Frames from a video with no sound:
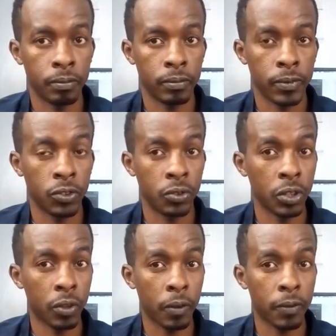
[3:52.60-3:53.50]
string on
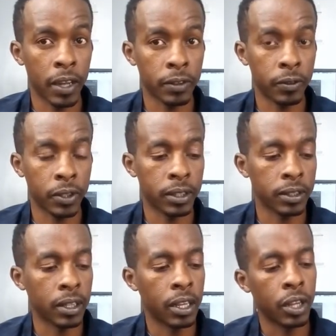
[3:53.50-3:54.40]
the first fret,
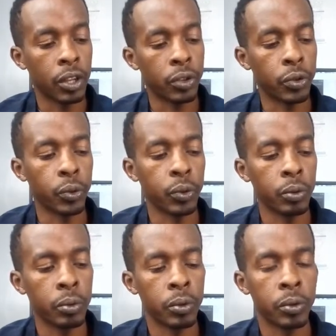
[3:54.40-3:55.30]
you
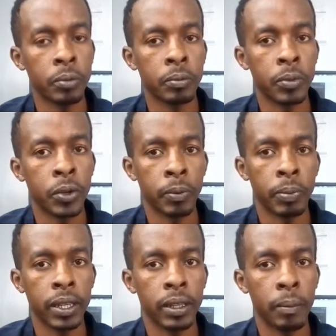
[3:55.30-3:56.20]

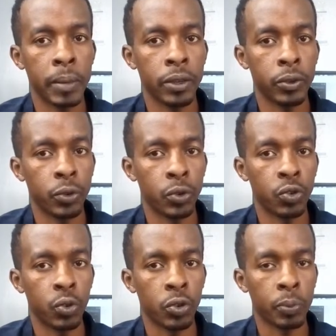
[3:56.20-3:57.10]
use
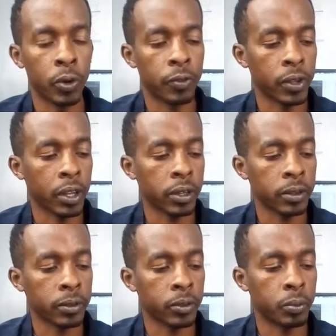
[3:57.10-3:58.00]
your small finger
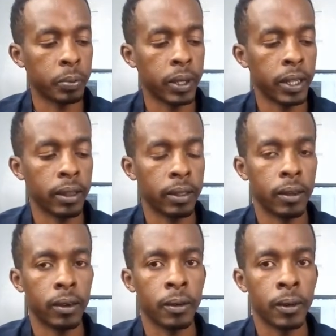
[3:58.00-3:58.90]
to play
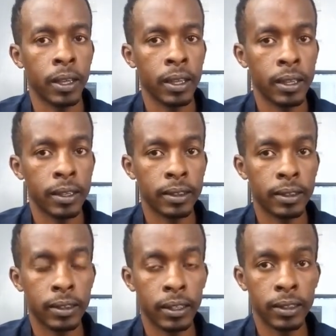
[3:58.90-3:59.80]
the still